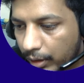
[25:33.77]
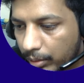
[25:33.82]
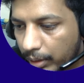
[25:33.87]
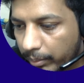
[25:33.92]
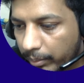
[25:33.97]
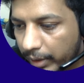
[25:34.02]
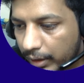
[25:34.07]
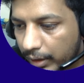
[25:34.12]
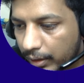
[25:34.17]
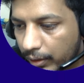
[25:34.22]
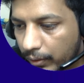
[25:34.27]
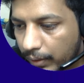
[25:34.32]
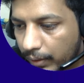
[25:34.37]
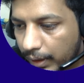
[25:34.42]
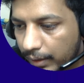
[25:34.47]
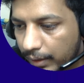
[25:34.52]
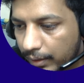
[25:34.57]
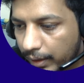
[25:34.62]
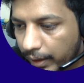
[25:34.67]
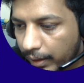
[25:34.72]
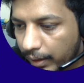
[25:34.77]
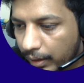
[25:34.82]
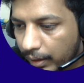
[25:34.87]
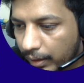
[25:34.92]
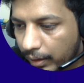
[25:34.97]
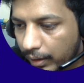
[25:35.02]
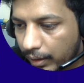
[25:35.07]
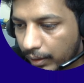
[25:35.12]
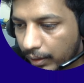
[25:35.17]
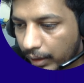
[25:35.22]
measure, you can say.
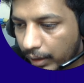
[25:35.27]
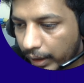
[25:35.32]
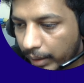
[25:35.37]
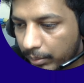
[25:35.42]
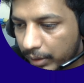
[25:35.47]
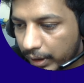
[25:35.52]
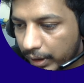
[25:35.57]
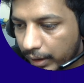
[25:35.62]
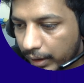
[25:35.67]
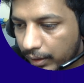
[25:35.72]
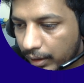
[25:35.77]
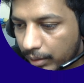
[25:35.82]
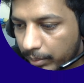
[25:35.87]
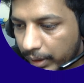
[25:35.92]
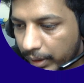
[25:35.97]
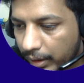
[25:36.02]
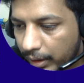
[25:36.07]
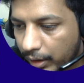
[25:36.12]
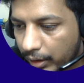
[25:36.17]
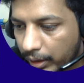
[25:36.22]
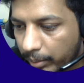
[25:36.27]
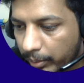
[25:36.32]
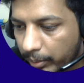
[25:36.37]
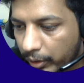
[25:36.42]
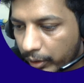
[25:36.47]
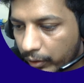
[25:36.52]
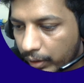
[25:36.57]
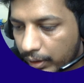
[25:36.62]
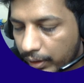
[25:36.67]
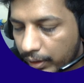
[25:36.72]
I am saying this many
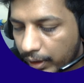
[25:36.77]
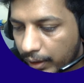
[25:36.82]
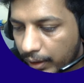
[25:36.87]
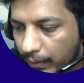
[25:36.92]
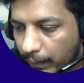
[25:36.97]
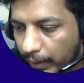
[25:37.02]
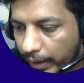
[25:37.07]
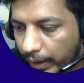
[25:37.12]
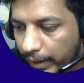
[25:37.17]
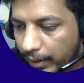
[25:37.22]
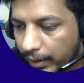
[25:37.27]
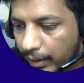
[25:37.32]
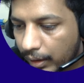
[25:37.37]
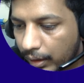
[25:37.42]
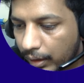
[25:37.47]
DBU is required,